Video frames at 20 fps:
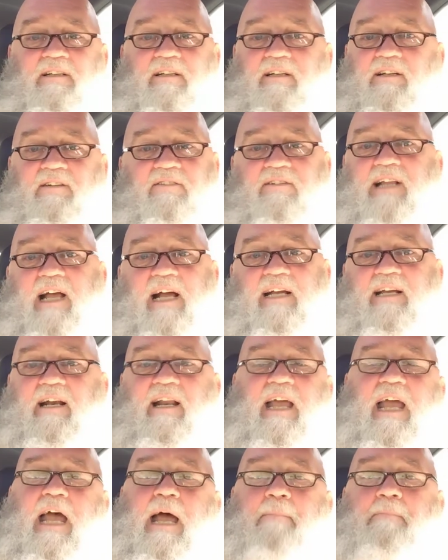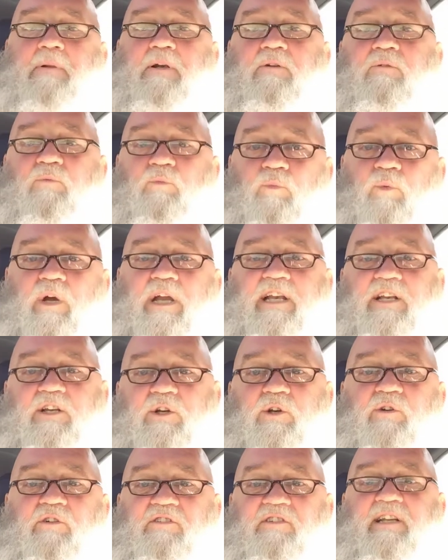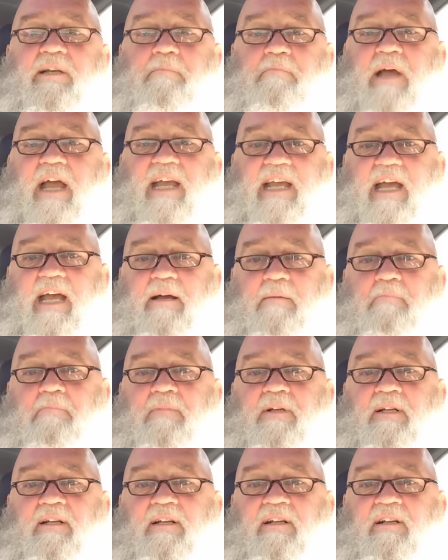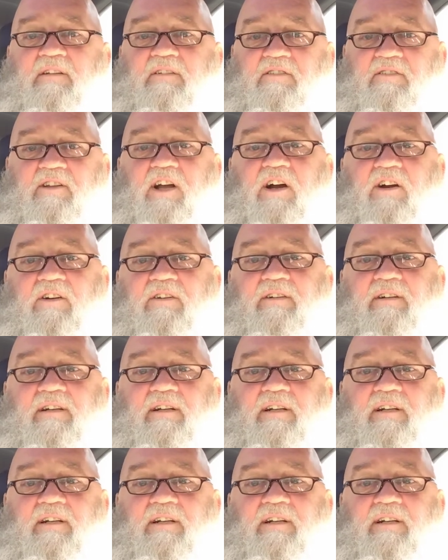It's not going to happen. When you see mayhem start.